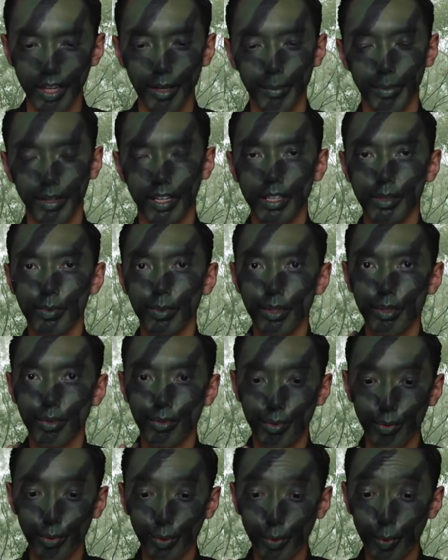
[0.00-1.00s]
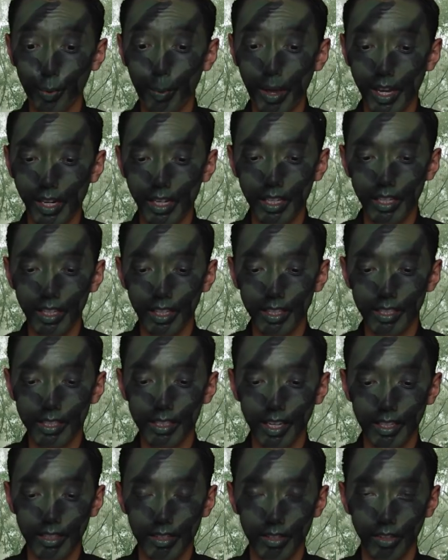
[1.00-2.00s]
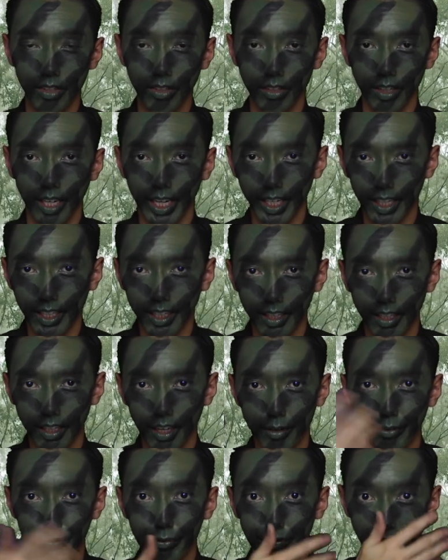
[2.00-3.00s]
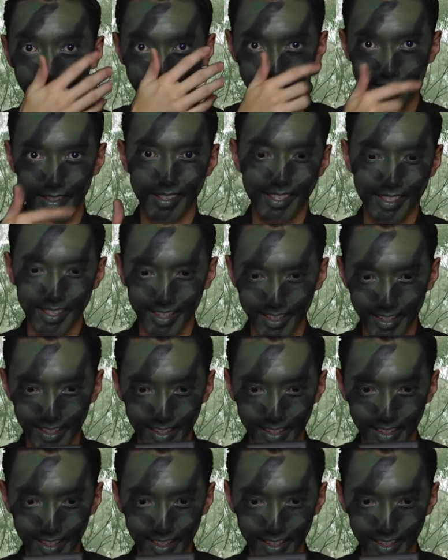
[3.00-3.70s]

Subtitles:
because when you do too many, it starts to look like a fence.